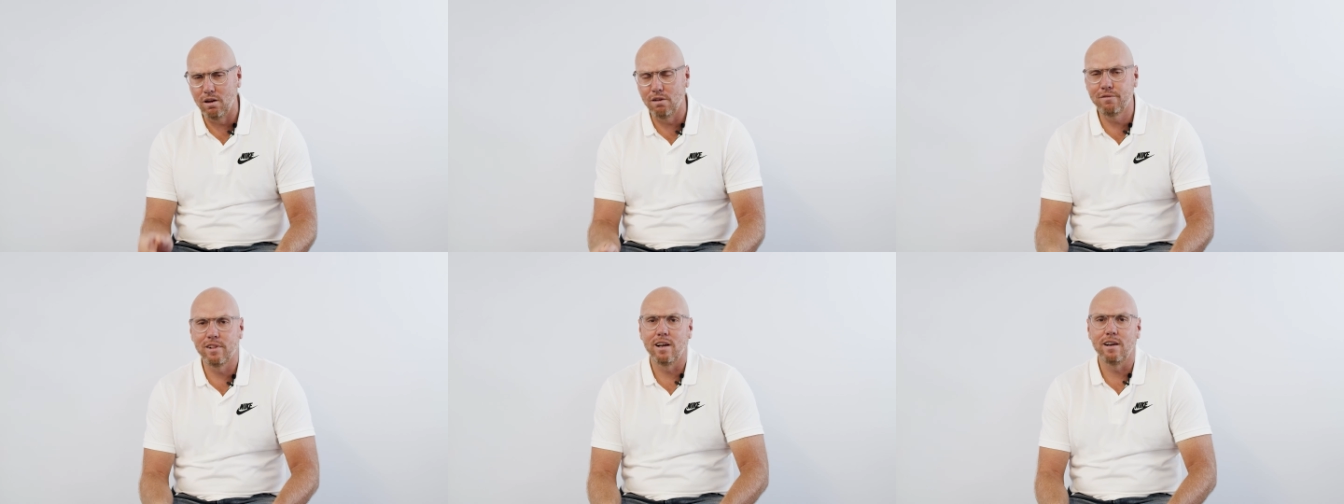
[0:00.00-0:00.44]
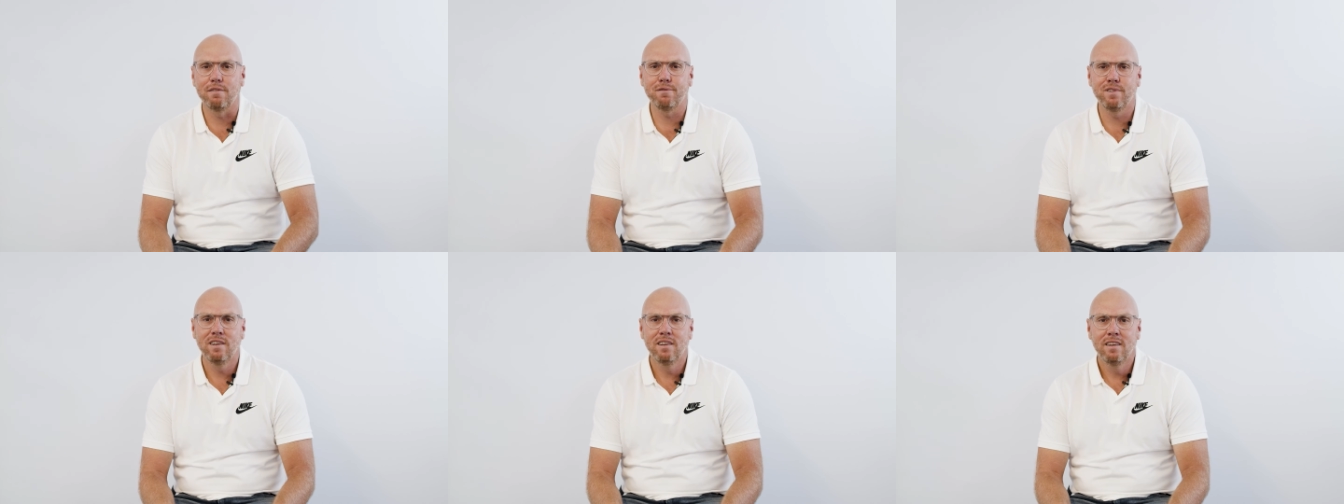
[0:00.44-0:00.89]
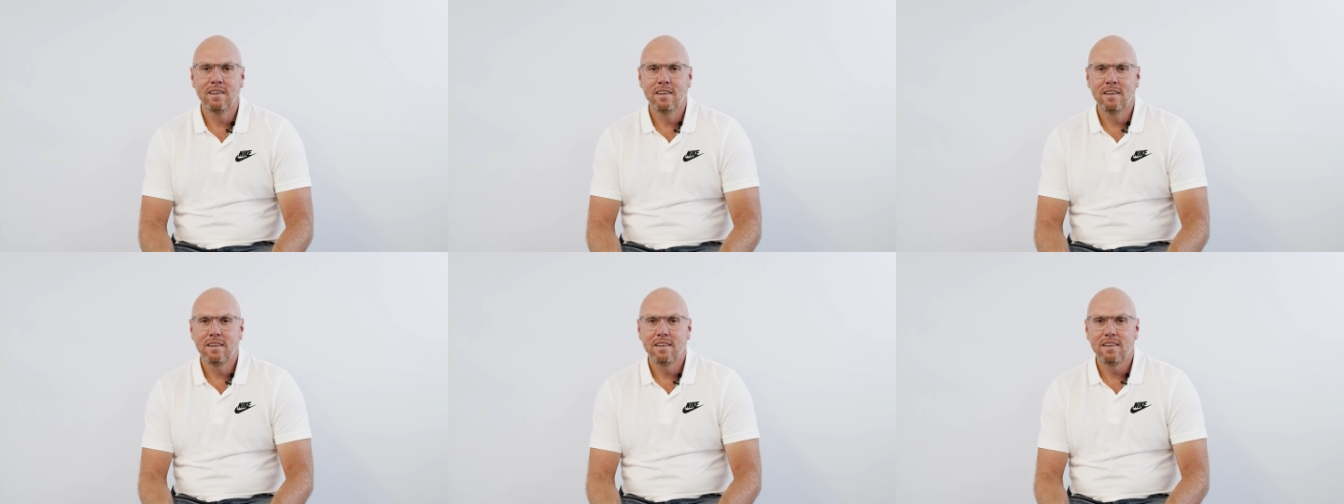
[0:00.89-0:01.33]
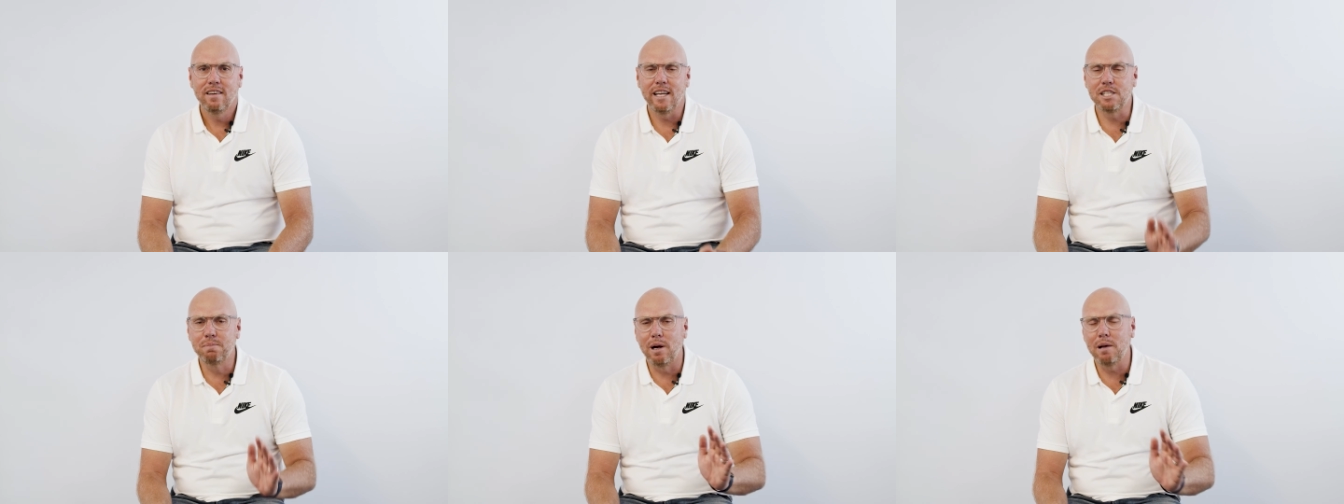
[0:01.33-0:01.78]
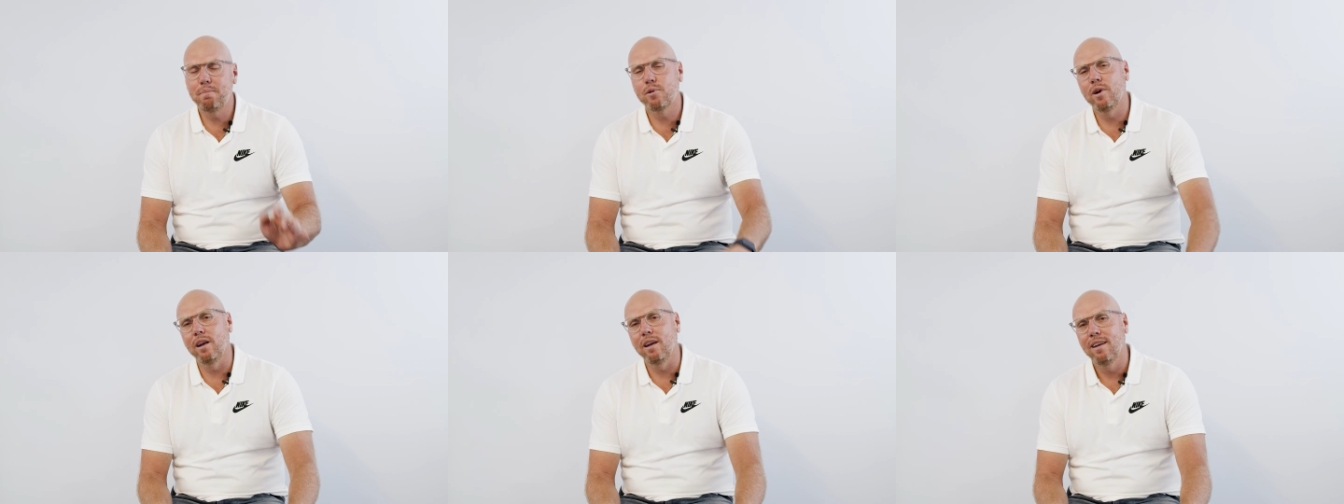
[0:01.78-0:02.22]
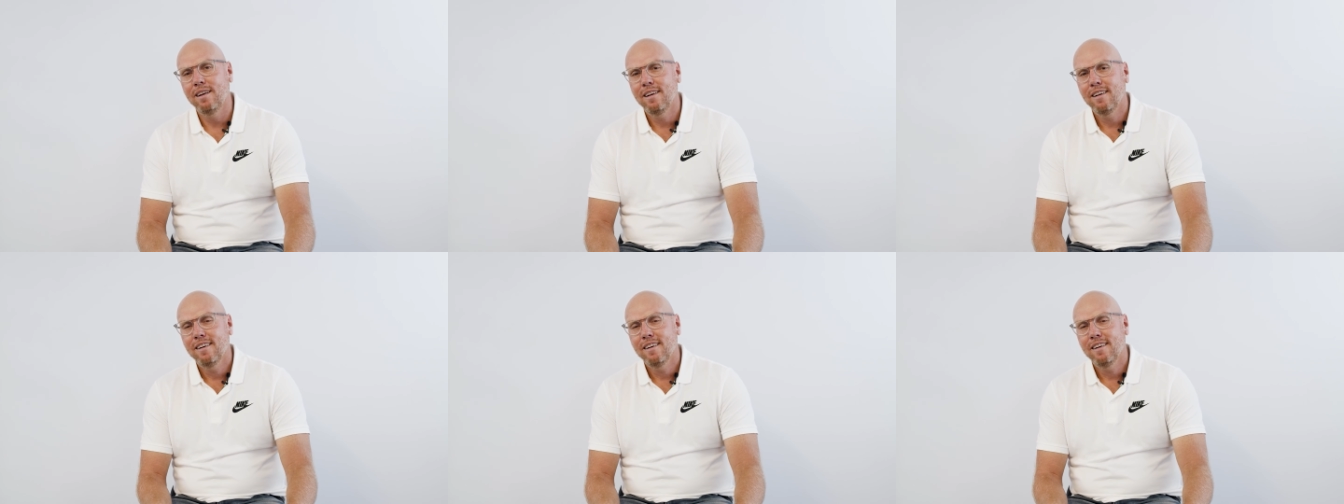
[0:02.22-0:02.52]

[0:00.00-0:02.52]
of life. It's my prayer